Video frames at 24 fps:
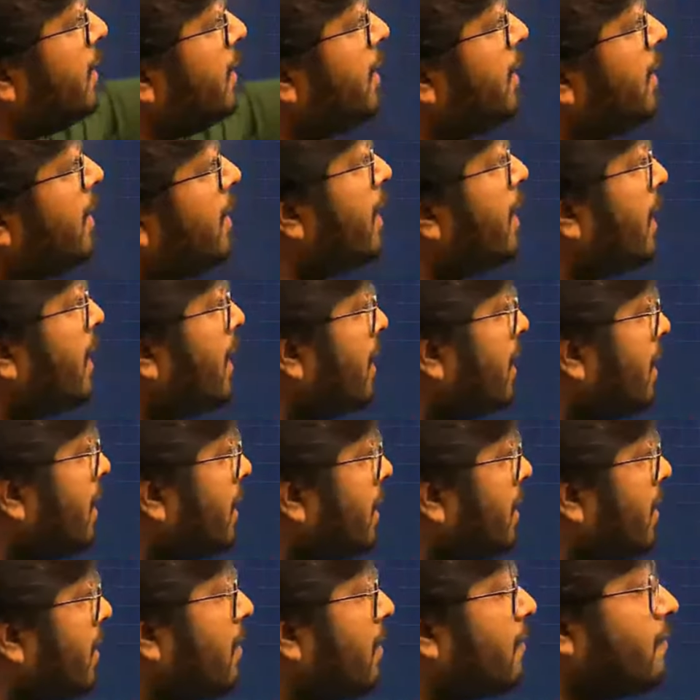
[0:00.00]
A
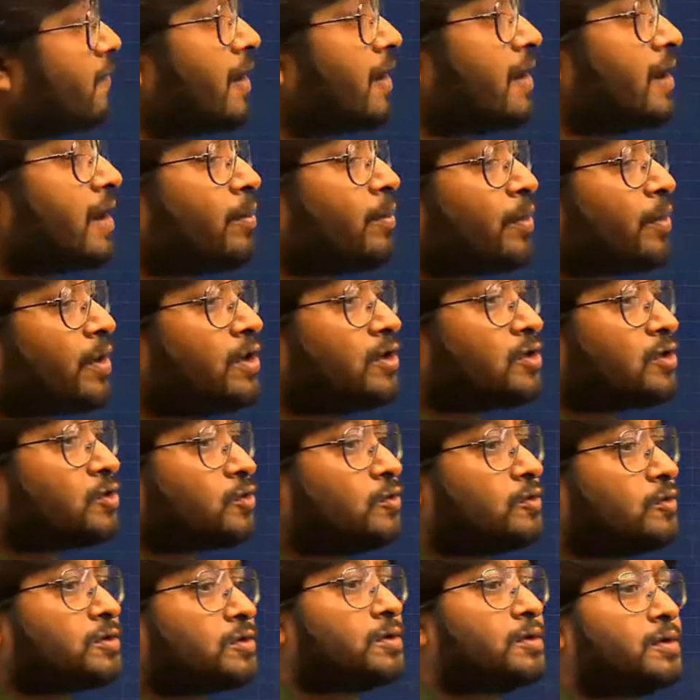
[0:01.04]
lot of contemporary
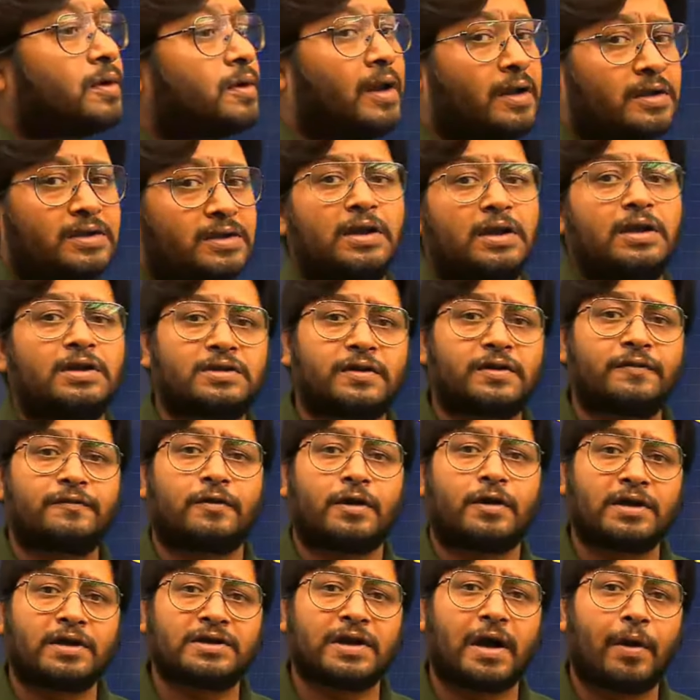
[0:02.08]
issues, let's say, for
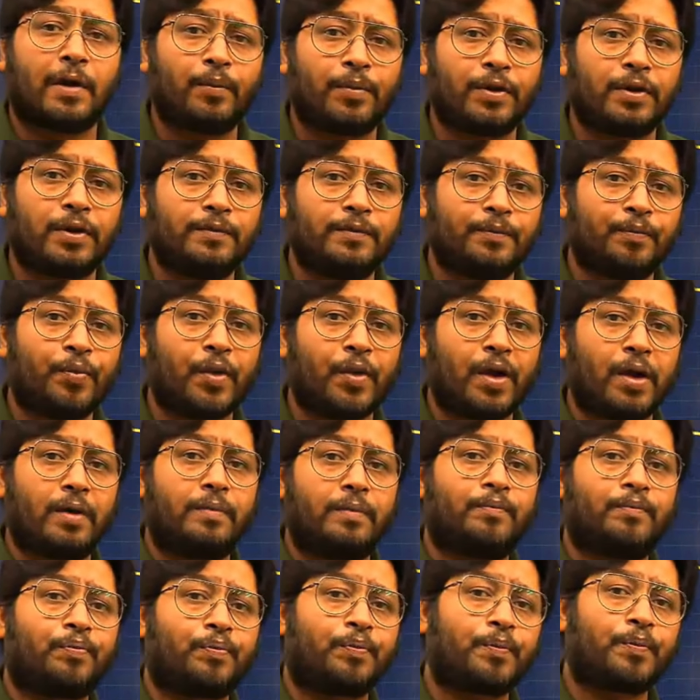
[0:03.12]
example,
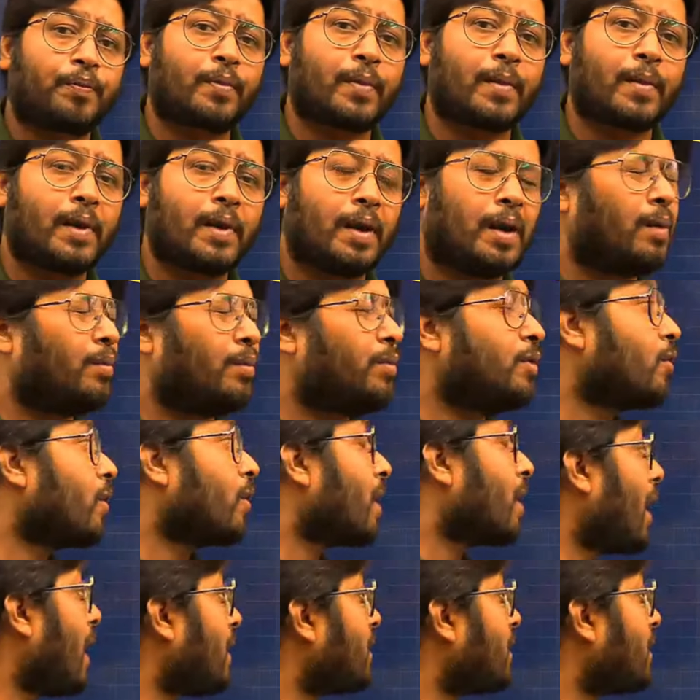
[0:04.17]
a bureaucrat